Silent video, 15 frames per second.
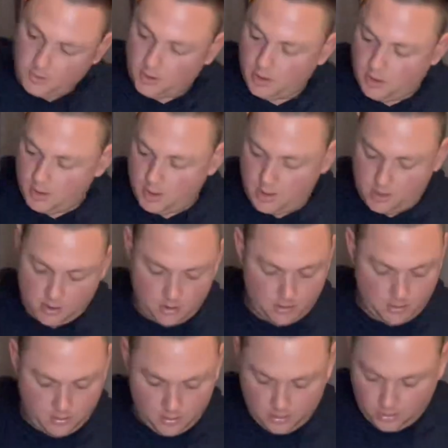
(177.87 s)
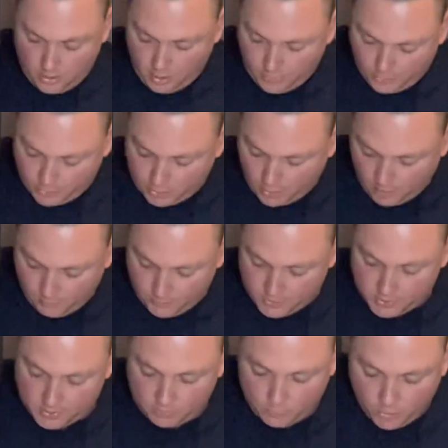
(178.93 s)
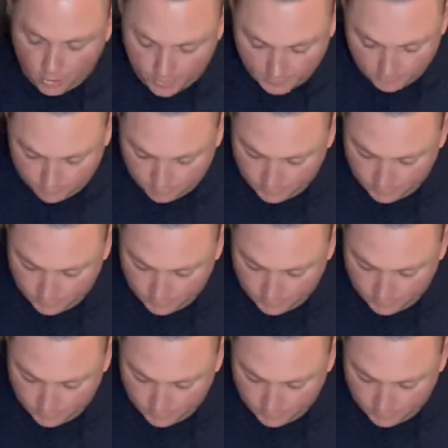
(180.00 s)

And then on the top there's some writing.